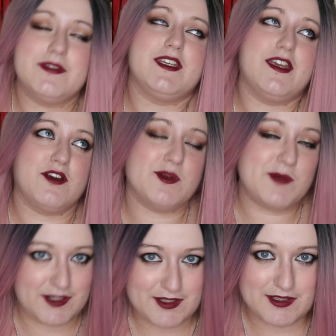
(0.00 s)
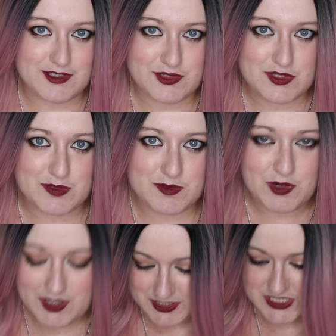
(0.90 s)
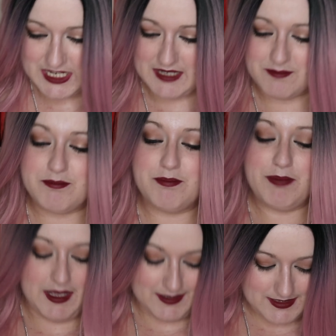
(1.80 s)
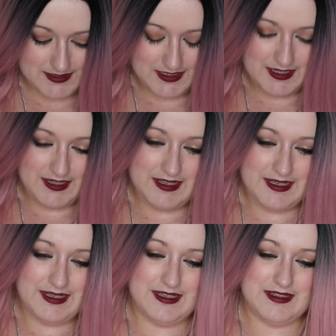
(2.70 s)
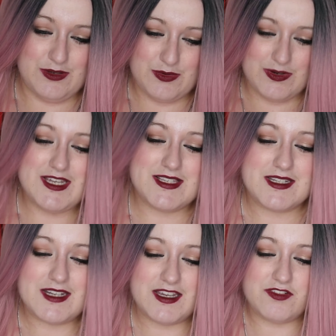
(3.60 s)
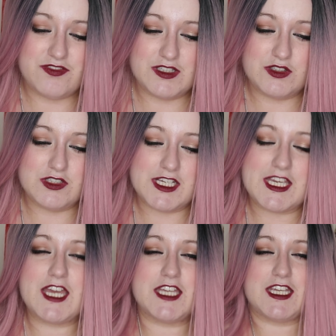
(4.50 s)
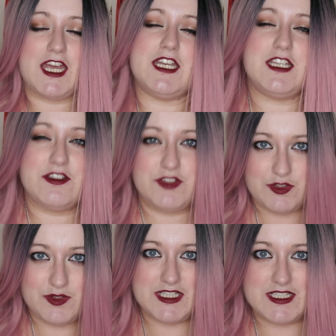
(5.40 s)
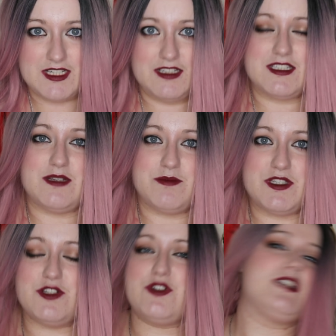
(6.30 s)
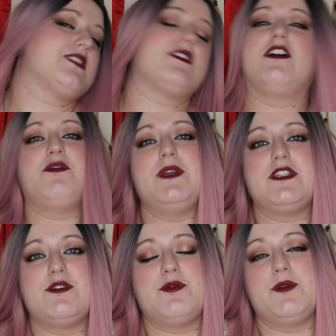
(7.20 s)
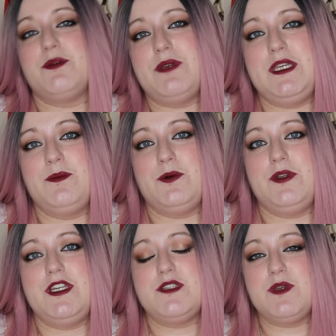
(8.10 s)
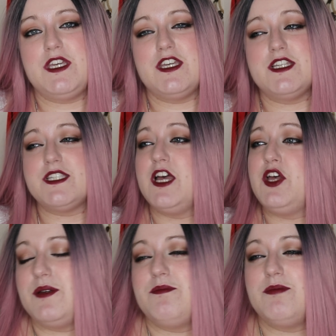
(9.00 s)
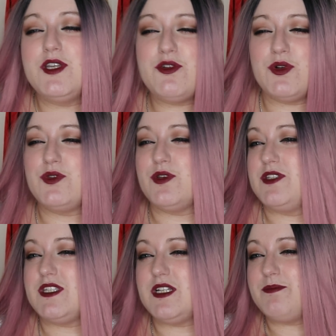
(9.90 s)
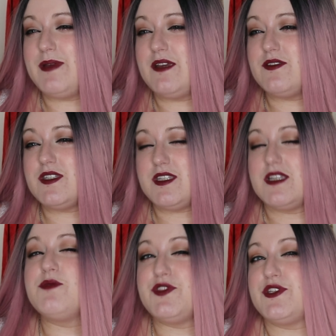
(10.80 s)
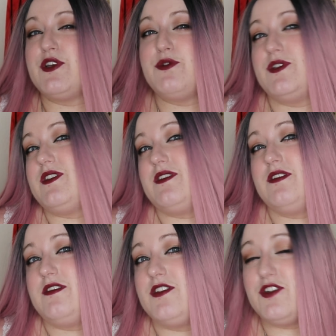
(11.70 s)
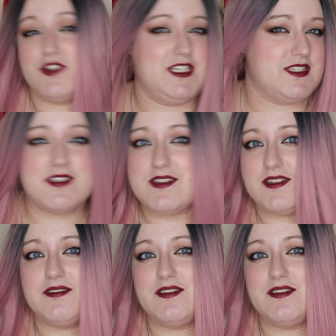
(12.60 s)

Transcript: Yeah, I'm not at 100 subscribers yet, but the reason I feel like I can give you these little tips and tricks that I've picked up from other people is because my growth up until about six months ago was non-existent.